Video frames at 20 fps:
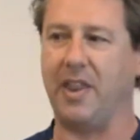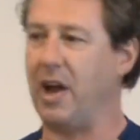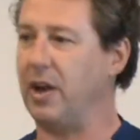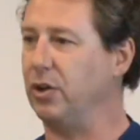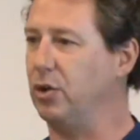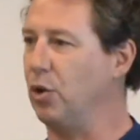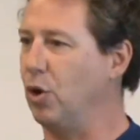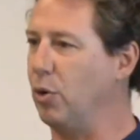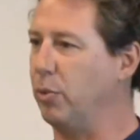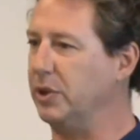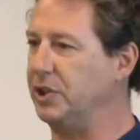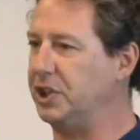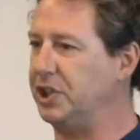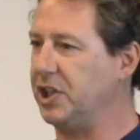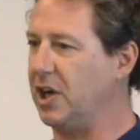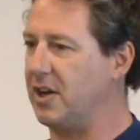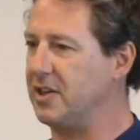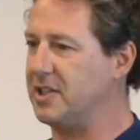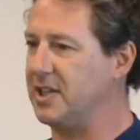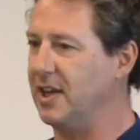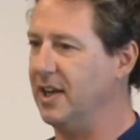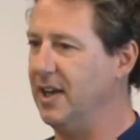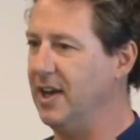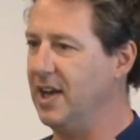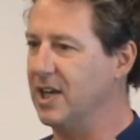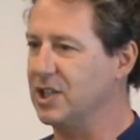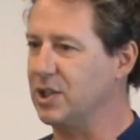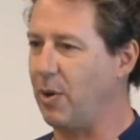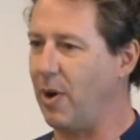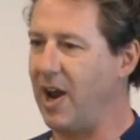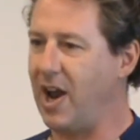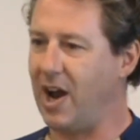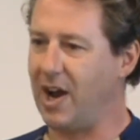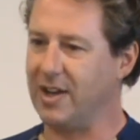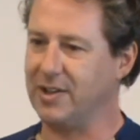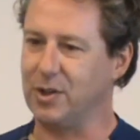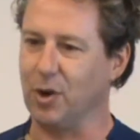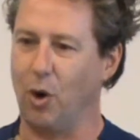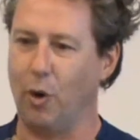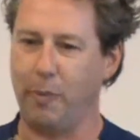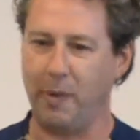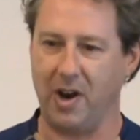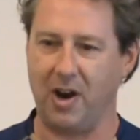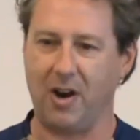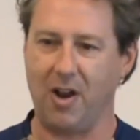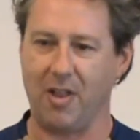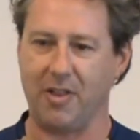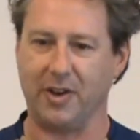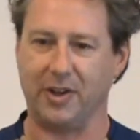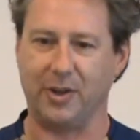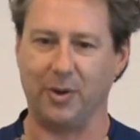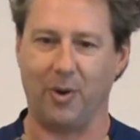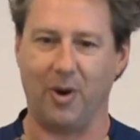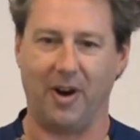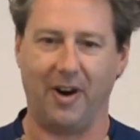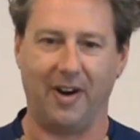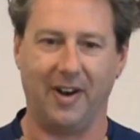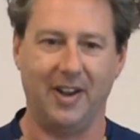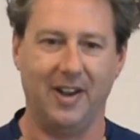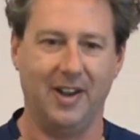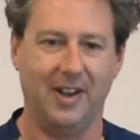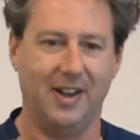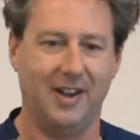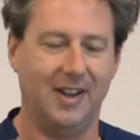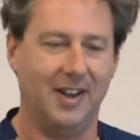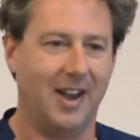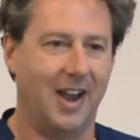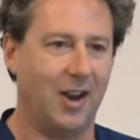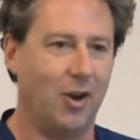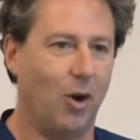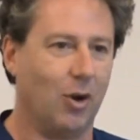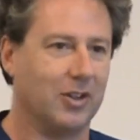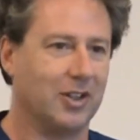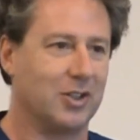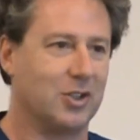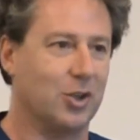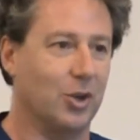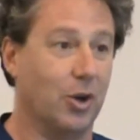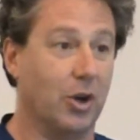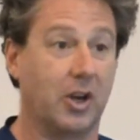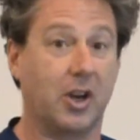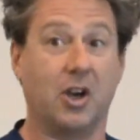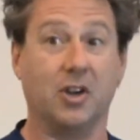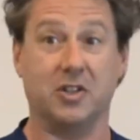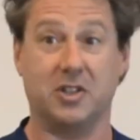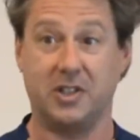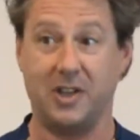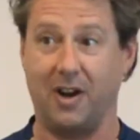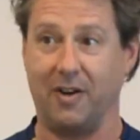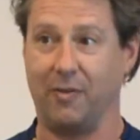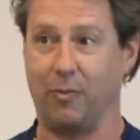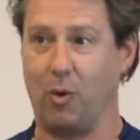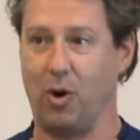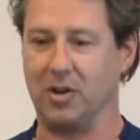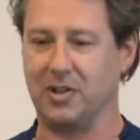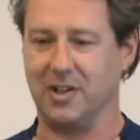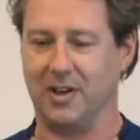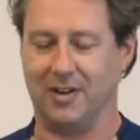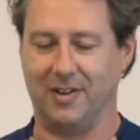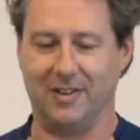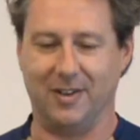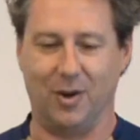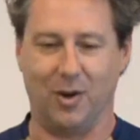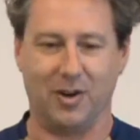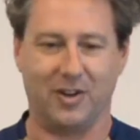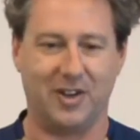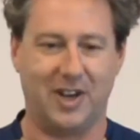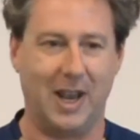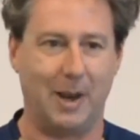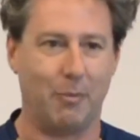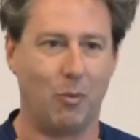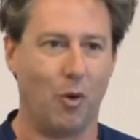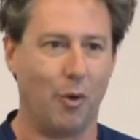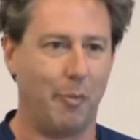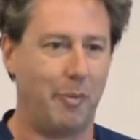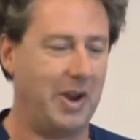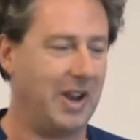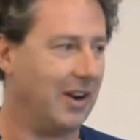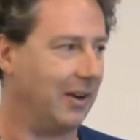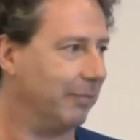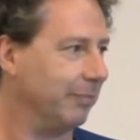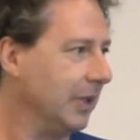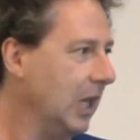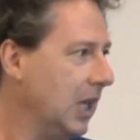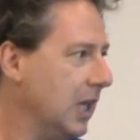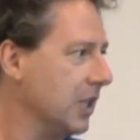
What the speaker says: That door was shut, so I had to open another door in order to conserve water or get more beer.